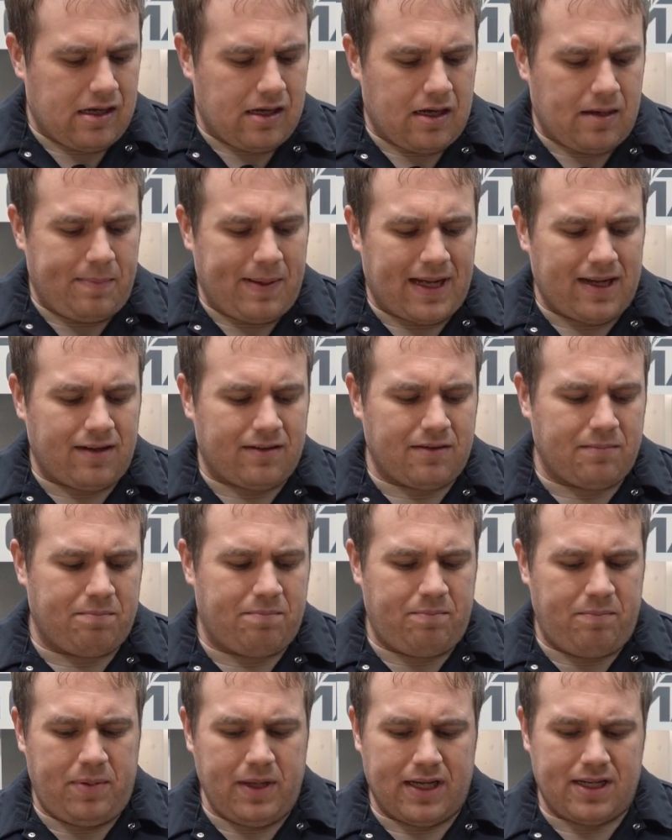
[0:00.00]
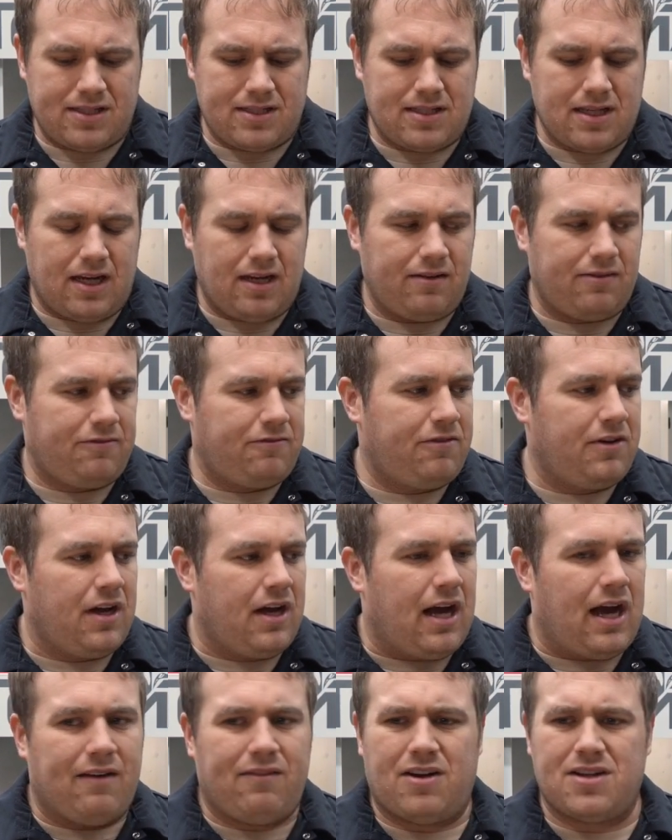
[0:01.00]
about our big stuff.
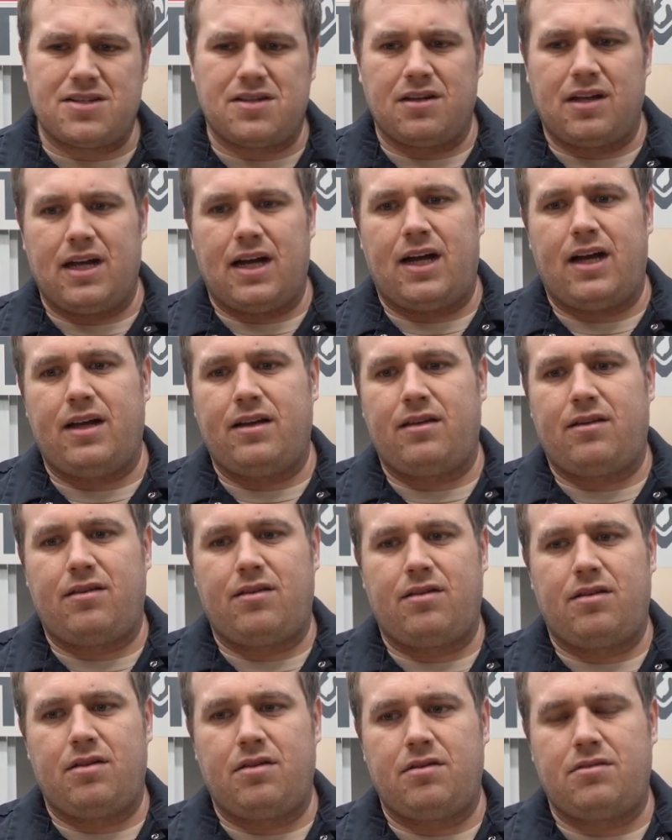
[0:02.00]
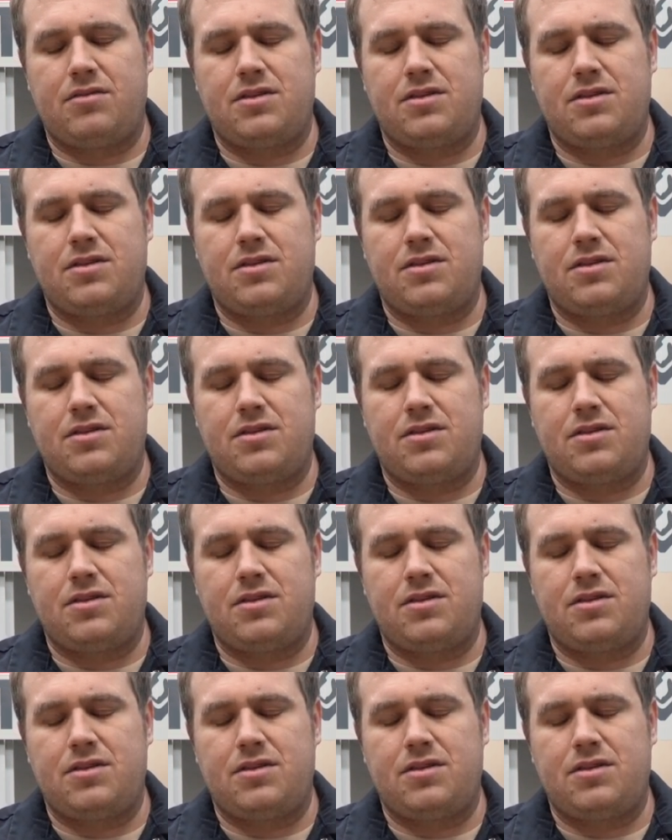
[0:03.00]
I've also got